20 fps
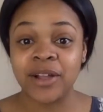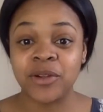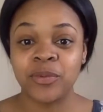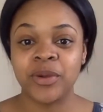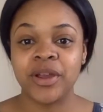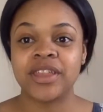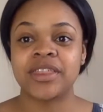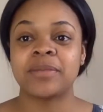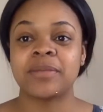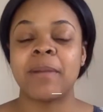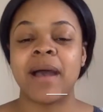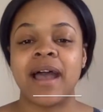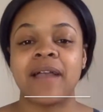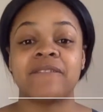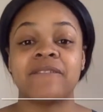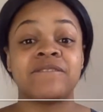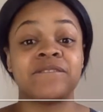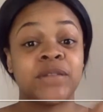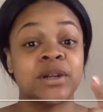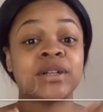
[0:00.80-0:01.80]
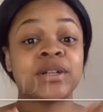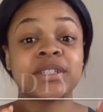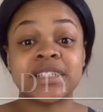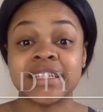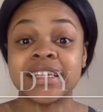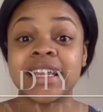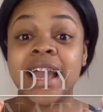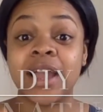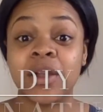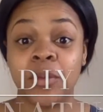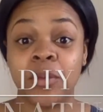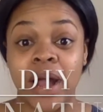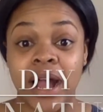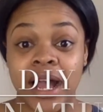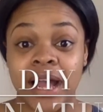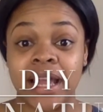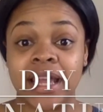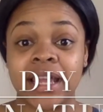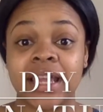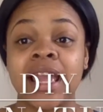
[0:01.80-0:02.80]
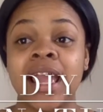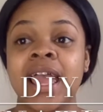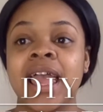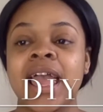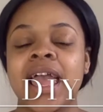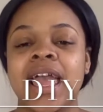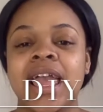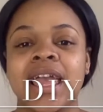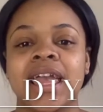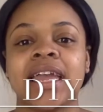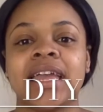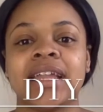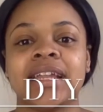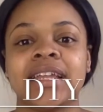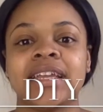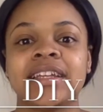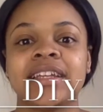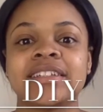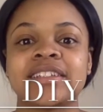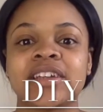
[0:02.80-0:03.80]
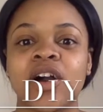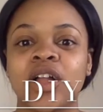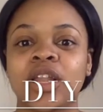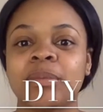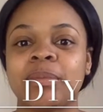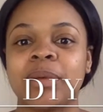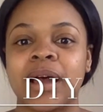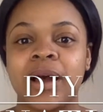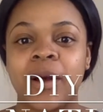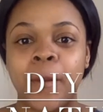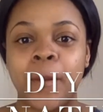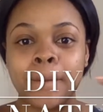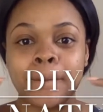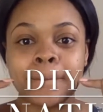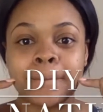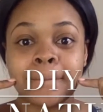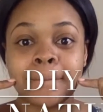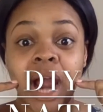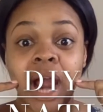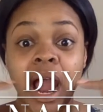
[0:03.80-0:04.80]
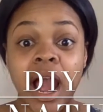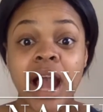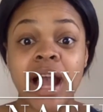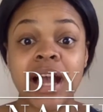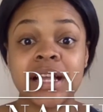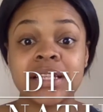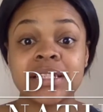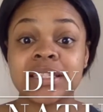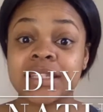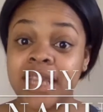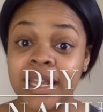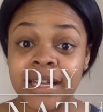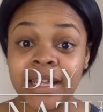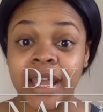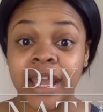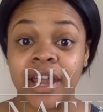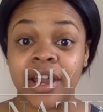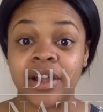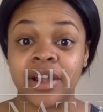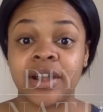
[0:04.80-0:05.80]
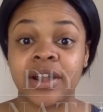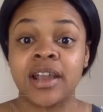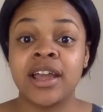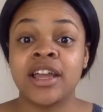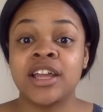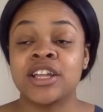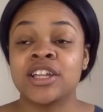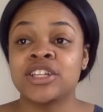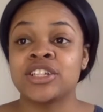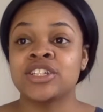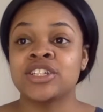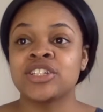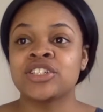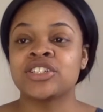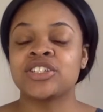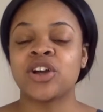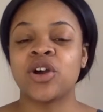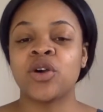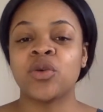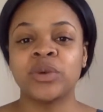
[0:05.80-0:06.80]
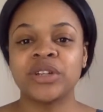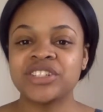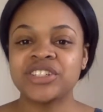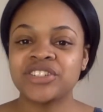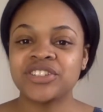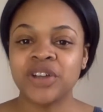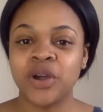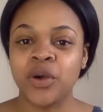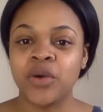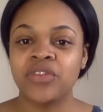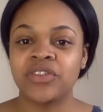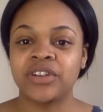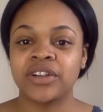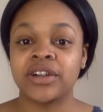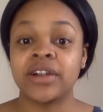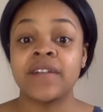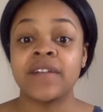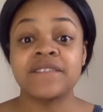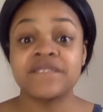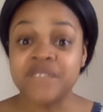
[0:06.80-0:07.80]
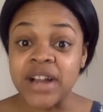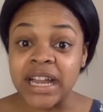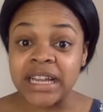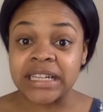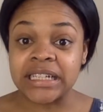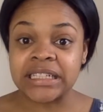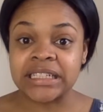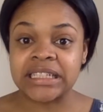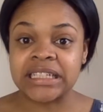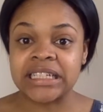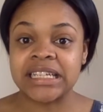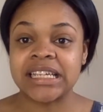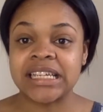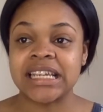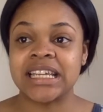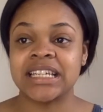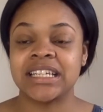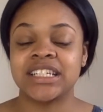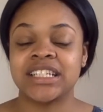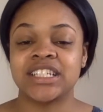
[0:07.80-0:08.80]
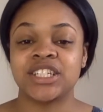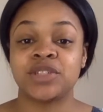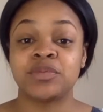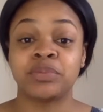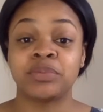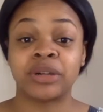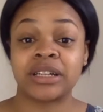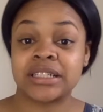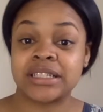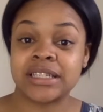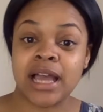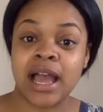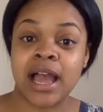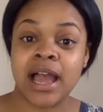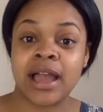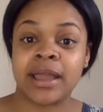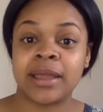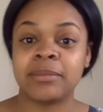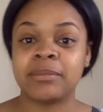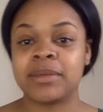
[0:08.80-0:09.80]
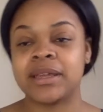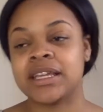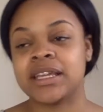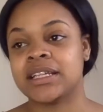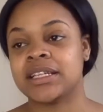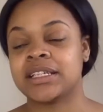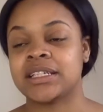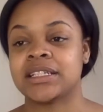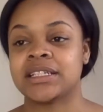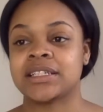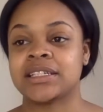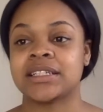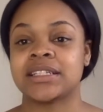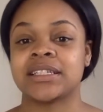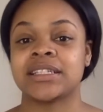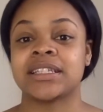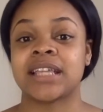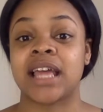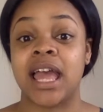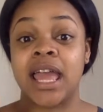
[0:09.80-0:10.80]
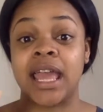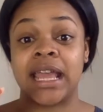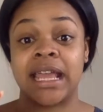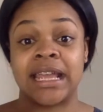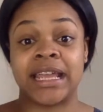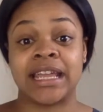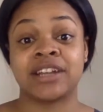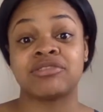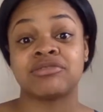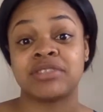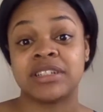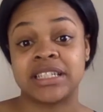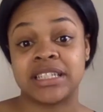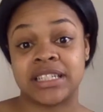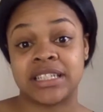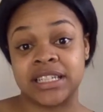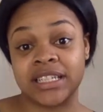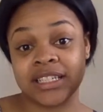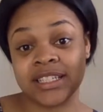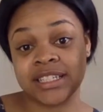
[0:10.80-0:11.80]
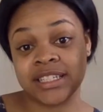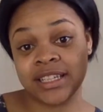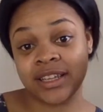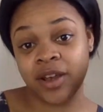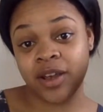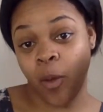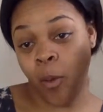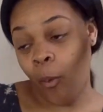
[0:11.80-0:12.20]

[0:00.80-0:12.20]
with my first DIY, and it is all about skincare. So winter's over, finally. It is springtime. It is the airy season.